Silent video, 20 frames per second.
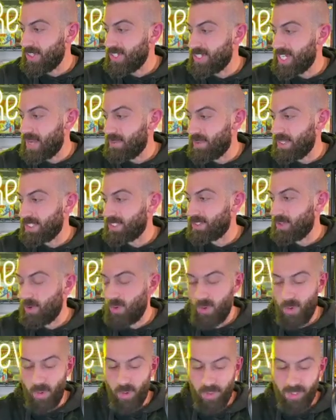JBs?
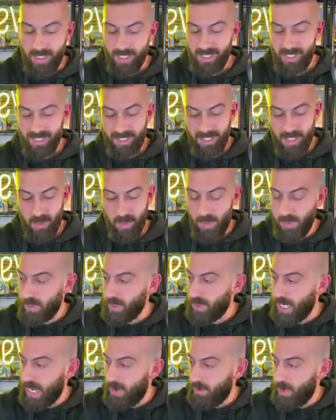Oh, so
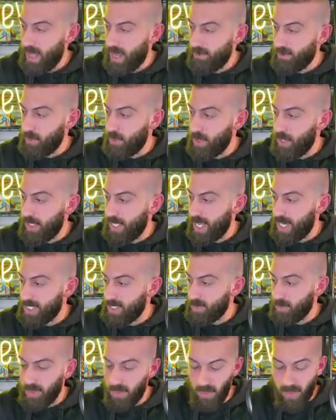we ha we have
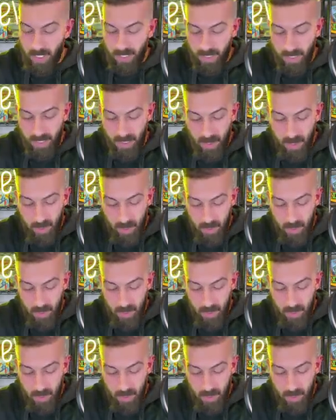communication between the two